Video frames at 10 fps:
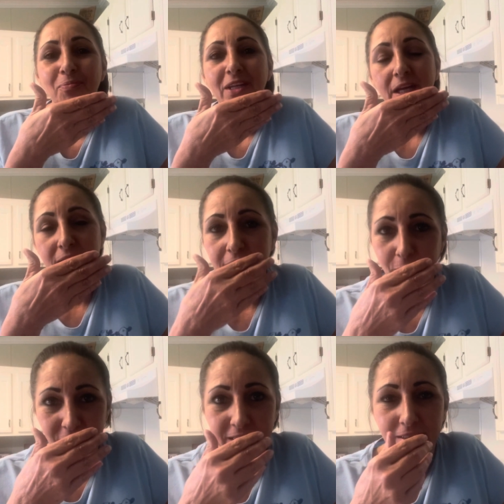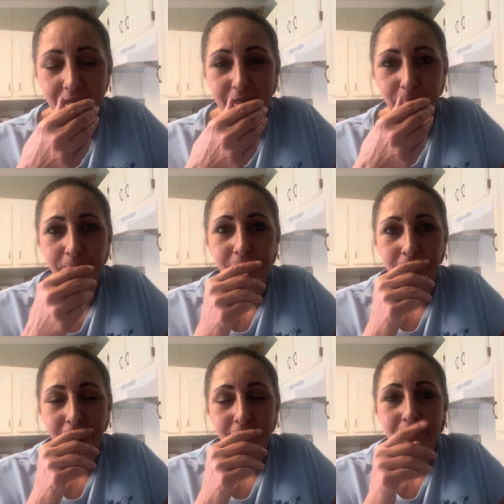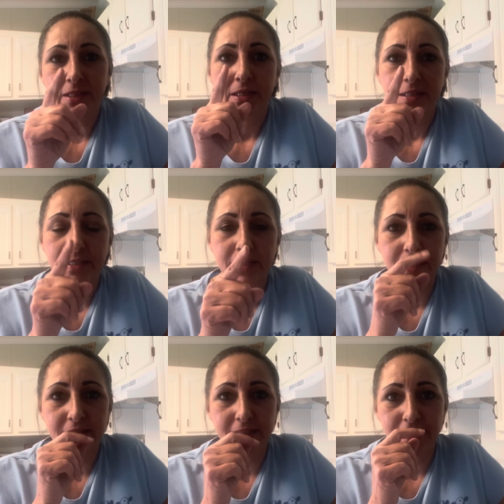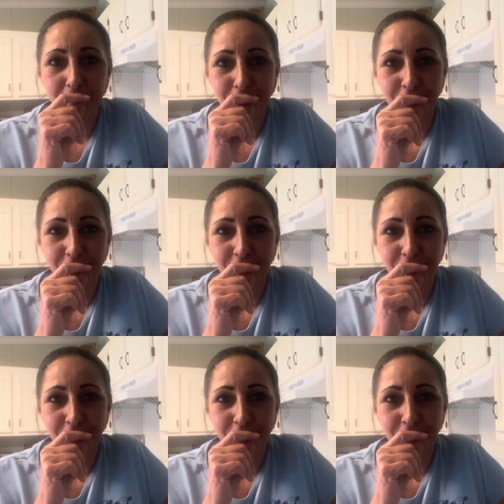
Until next time, stay safe